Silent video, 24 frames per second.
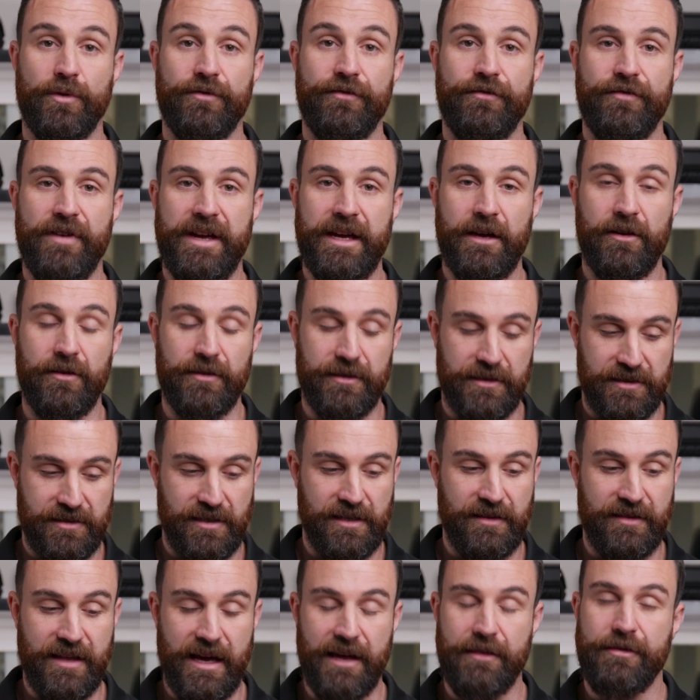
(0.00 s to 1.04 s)
will fail is
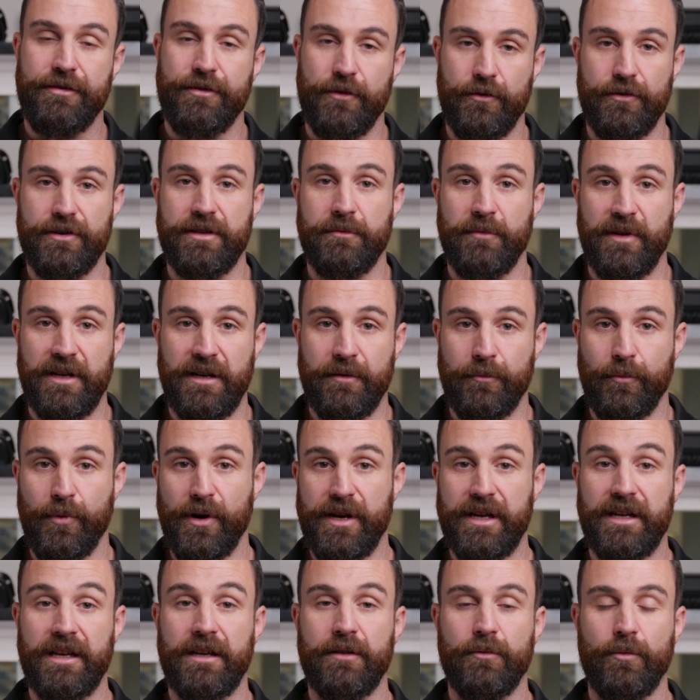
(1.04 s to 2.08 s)
in that 30 minute
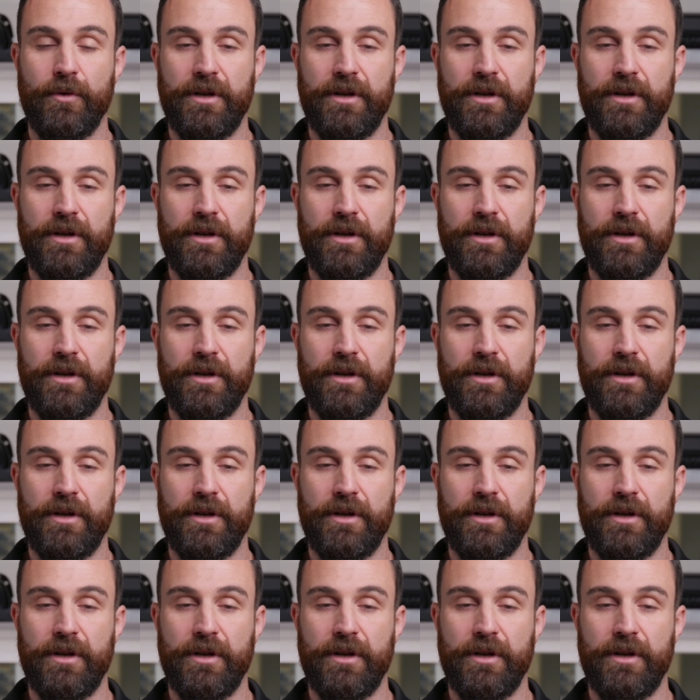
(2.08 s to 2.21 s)
break-in